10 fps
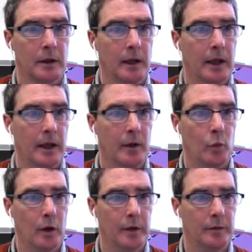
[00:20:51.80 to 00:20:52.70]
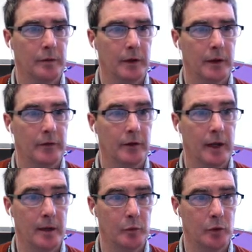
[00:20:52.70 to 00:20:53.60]
and one that's
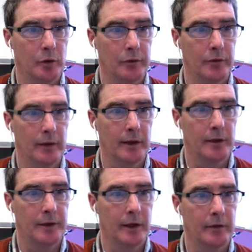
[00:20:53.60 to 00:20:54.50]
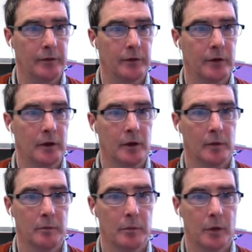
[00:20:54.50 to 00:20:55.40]
April, so that'll test
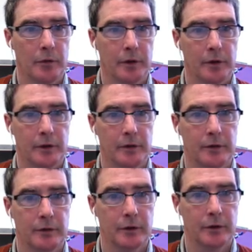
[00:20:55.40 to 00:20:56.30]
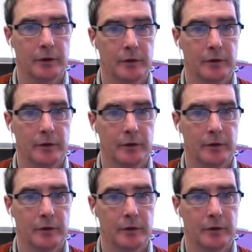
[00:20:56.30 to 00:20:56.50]
both conditions here.